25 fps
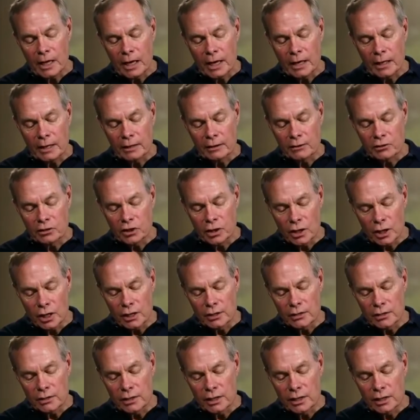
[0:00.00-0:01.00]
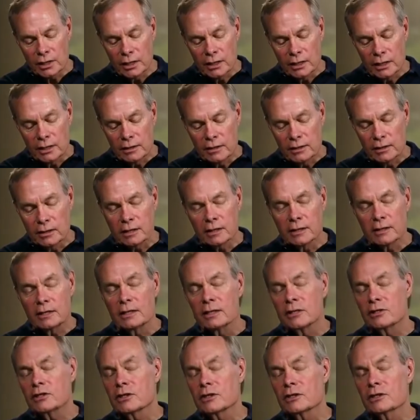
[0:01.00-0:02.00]
and adjust to
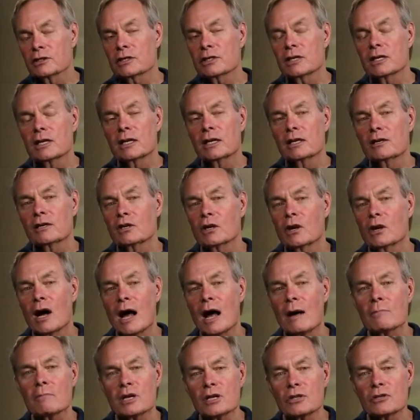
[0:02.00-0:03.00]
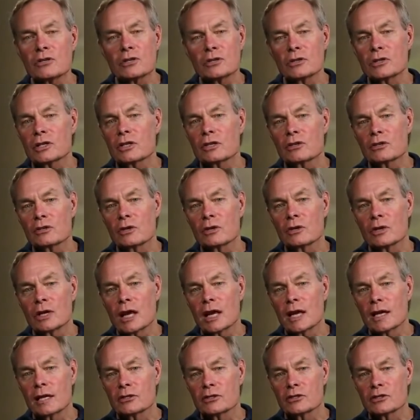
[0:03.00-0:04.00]
conditions? You know, I mentioned this on
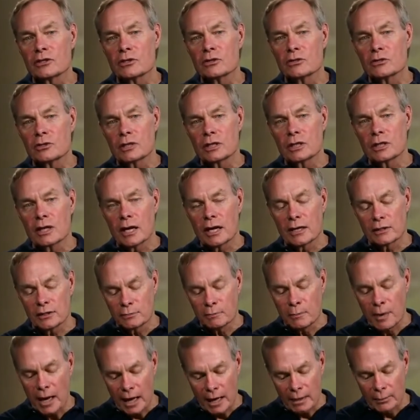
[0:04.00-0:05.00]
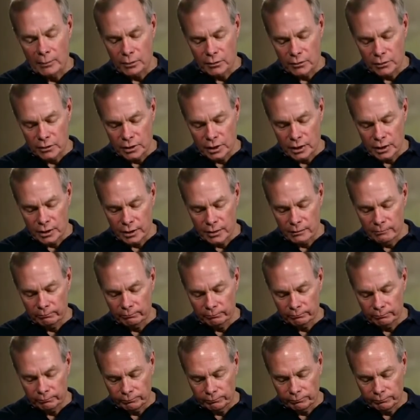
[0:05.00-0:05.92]
last Tuesday night's Bible study,